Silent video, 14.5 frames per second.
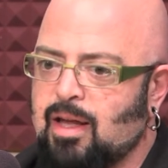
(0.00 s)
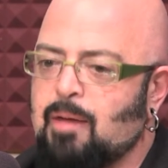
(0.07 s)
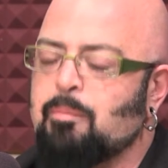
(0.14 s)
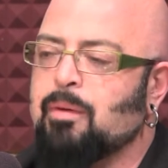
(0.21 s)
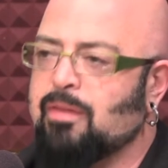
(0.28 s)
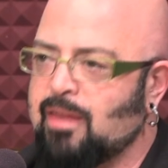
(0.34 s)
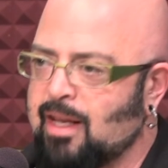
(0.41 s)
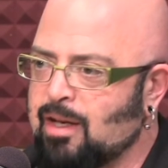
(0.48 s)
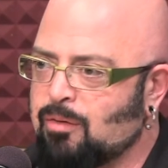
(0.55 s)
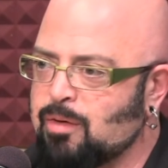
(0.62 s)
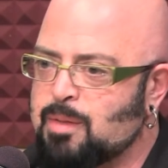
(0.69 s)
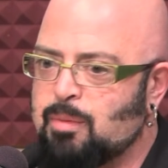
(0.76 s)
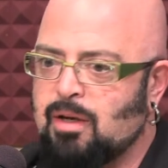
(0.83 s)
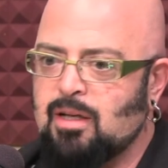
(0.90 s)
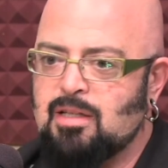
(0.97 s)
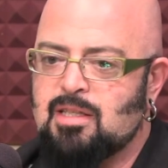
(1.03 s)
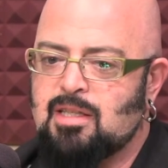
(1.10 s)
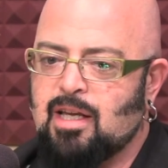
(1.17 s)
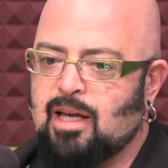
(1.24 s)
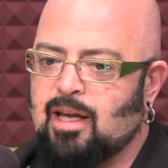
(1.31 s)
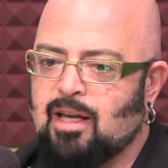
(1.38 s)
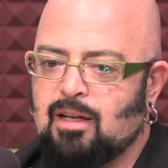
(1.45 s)
empathetic response.
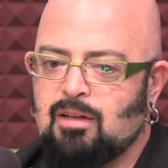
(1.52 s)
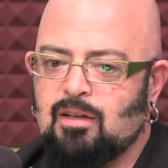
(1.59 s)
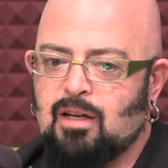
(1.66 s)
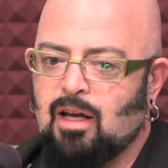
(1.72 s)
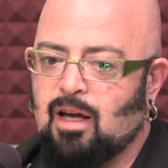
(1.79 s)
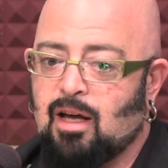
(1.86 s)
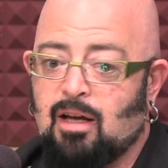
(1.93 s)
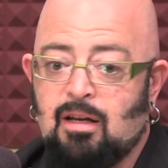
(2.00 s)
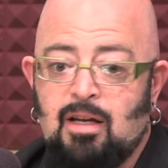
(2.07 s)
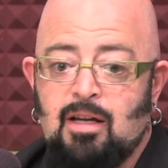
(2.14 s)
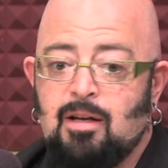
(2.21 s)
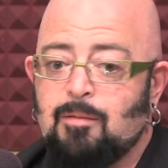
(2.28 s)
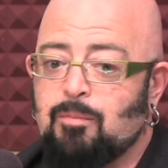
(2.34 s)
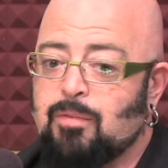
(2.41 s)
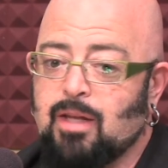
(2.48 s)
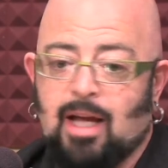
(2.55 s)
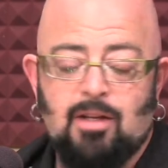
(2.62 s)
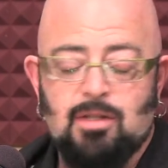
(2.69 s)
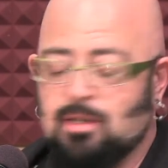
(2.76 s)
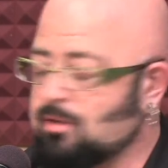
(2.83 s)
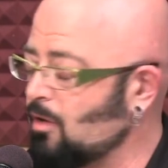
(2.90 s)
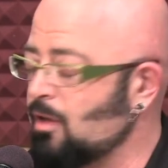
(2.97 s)
And I
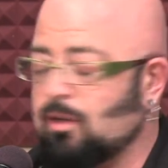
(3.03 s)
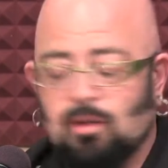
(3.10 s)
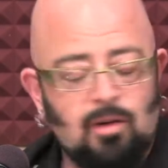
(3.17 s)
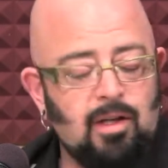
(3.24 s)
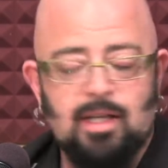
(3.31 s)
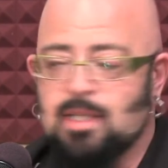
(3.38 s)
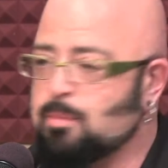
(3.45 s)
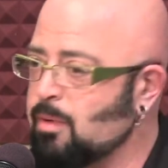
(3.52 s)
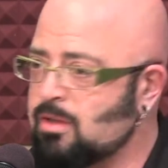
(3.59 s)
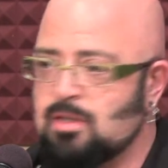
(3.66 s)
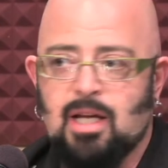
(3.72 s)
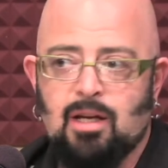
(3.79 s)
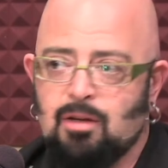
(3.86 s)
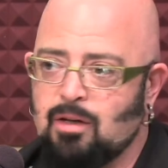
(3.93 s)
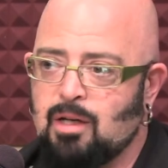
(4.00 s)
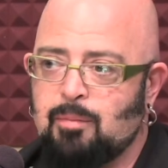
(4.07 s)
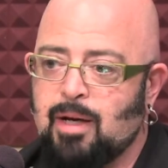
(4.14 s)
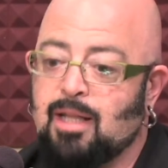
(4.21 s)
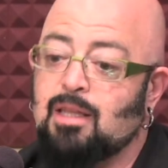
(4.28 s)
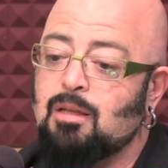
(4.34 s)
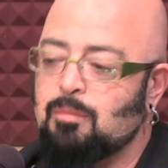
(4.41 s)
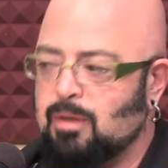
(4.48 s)
just started learning as much as I could
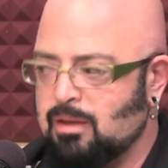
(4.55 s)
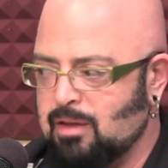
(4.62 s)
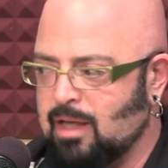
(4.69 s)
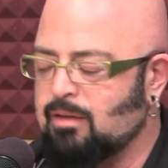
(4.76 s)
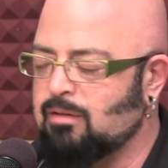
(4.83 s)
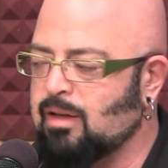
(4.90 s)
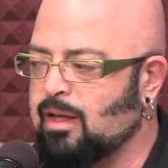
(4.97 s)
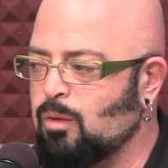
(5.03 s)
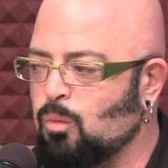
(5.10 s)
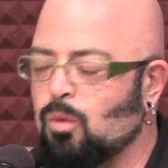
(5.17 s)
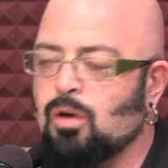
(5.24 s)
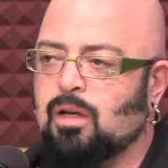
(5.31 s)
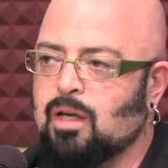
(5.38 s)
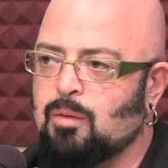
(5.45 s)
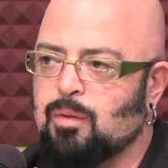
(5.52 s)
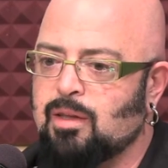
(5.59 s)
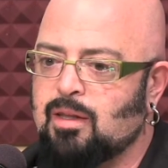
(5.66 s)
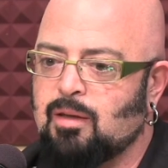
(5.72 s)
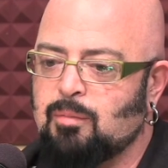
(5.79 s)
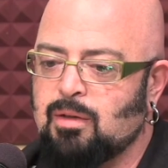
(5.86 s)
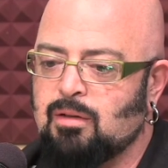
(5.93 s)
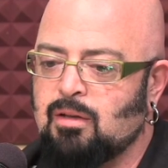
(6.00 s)
about them and working with
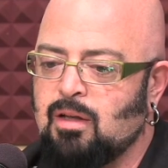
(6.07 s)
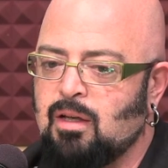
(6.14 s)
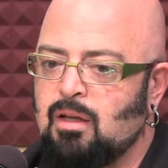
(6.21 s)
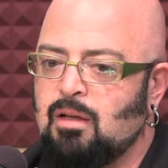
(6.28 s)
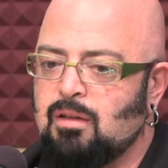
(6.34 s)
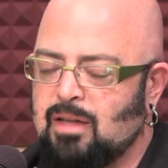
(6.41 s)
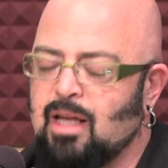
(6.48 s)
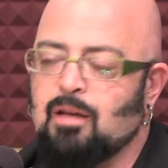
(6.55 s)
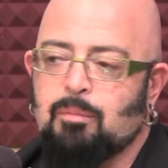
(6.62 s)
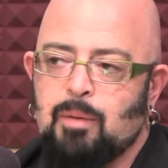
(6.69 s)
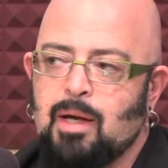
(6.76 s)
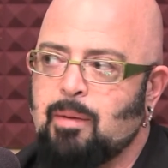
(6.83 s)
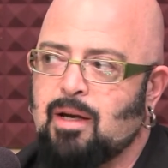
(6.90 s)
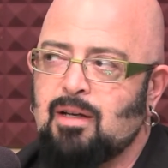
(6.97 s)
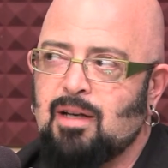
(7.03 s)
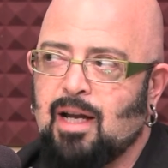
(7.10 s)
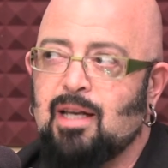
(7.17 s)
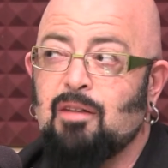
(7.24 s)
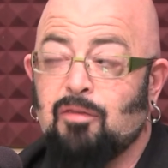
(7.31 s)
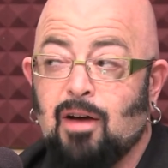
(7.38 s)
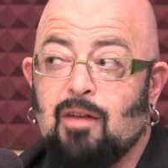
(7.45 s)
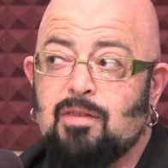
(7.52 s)
them. And yeah, by about
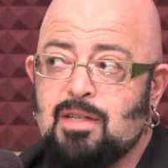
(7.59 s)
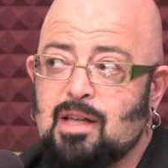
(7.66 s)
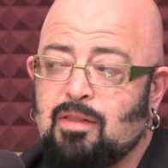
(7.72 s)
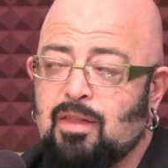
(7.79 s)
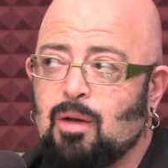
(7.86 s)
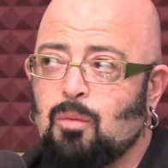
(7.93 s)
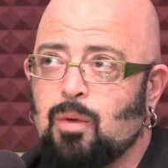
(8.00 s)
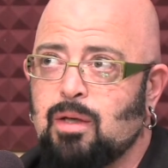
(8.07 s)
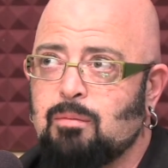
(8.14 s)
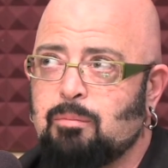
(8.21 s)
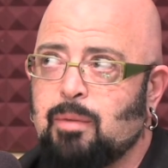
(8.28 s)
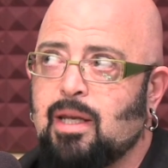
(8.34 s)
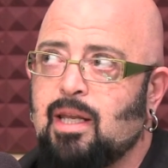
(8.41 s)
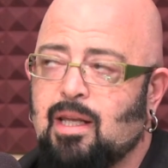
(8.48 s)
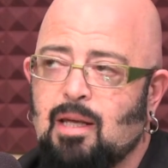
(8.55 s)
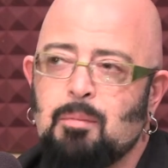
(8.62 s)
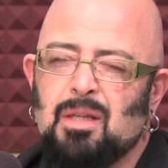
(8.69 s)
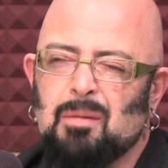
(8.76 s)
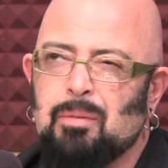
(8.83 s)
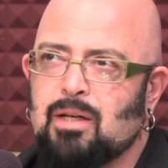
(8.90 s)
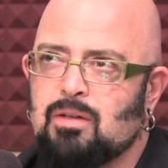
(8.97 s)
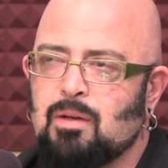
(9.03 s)
95 is, I think, when Benny came in the
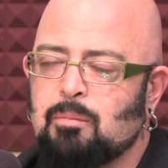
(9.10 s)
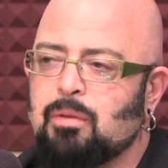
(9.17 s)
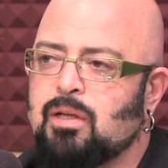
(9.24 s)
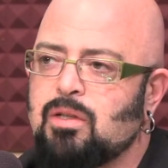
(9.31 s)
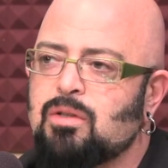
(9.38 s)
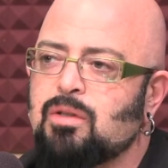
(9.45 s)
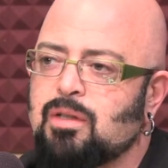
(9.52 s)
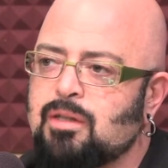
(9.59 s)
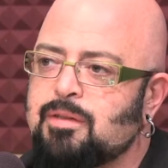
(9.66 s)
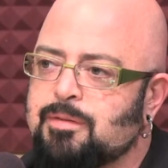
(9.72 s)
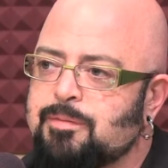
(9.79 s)
picture, I'm pretty sure.